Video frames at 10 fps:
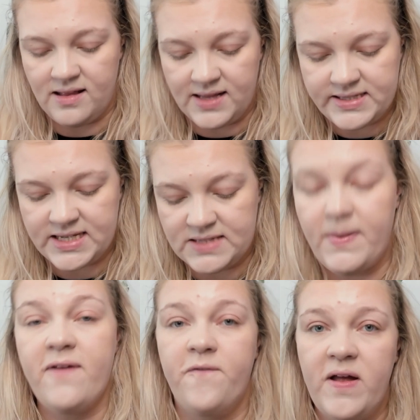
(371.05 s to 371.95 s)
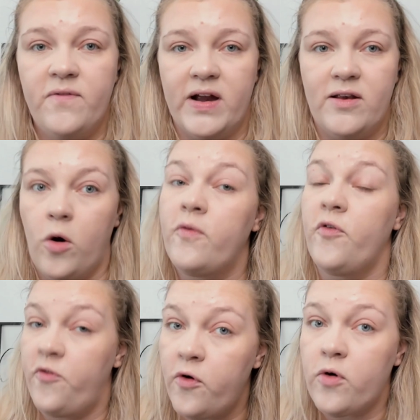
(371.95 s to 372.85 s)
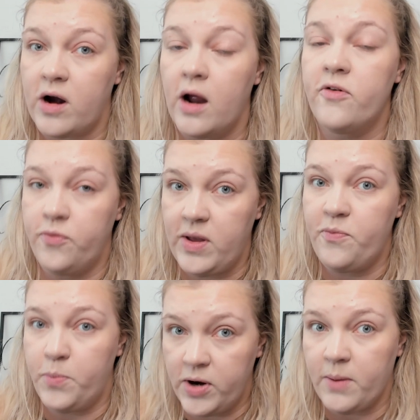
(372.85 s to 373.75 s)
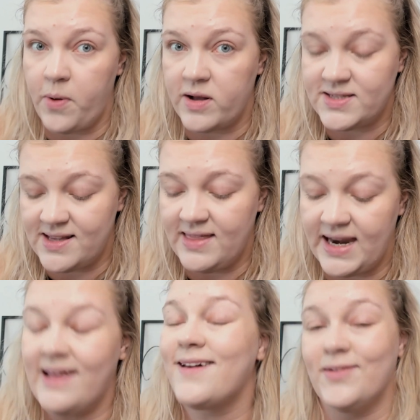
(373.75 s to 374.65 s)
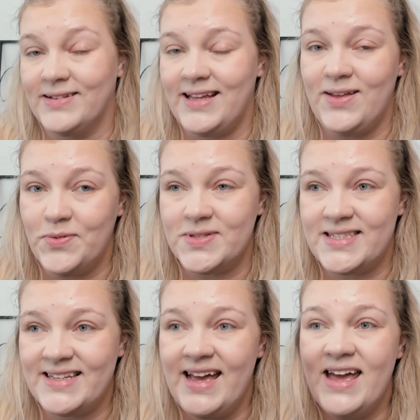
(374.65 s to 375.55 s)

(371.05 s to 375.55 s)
This is my favorite of 4 Fwee pudding pots that I currently use.